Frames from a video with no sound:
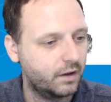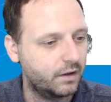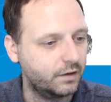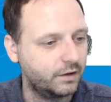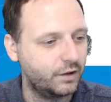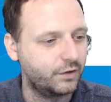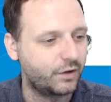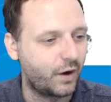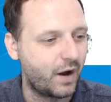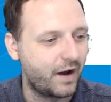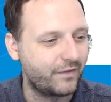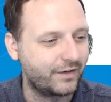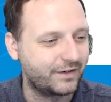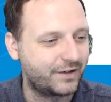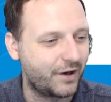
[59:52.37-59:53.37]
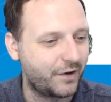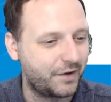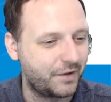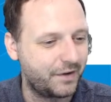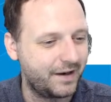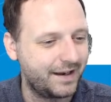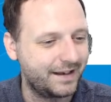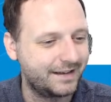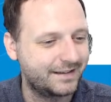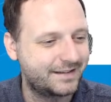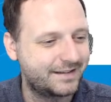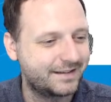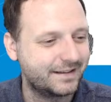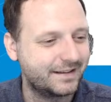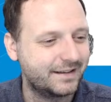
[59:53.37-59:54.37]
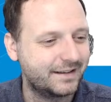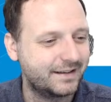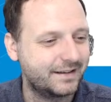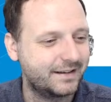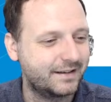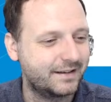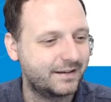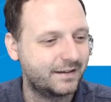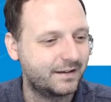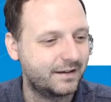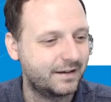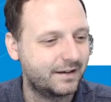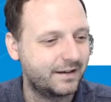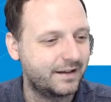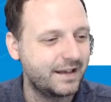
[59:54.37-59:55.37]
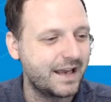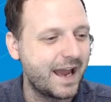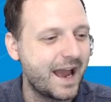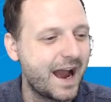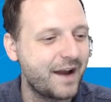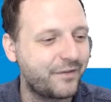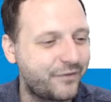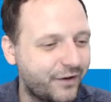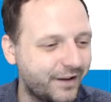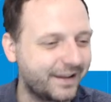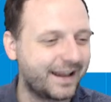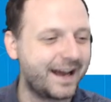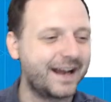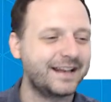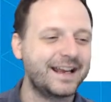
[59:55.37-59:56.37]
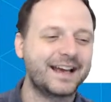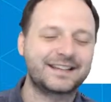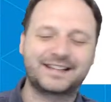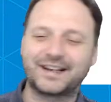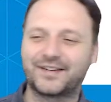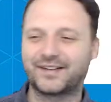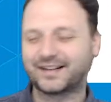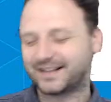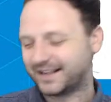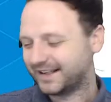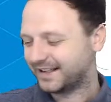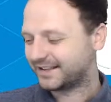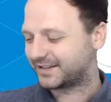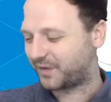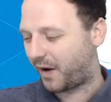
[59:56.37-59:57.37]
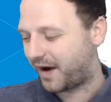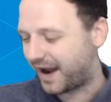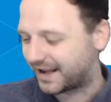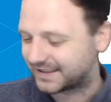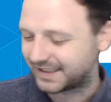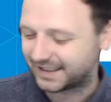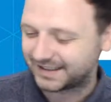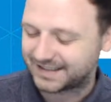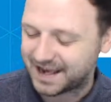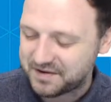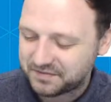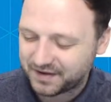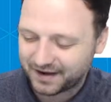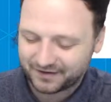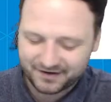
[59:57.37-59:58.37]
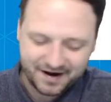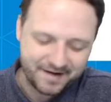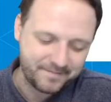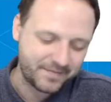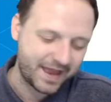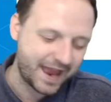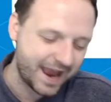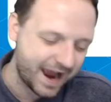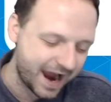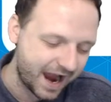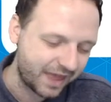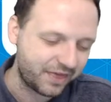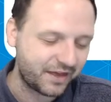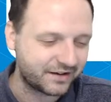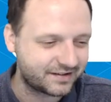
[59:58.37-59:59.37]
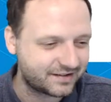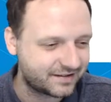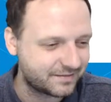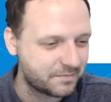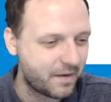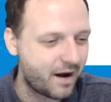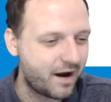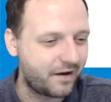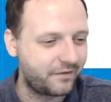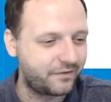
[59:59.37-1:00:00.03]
You don't have Antonio and Ings. The AI frontline. Yeah, Steven. Swanee, I said the same thing, right? AI, the smart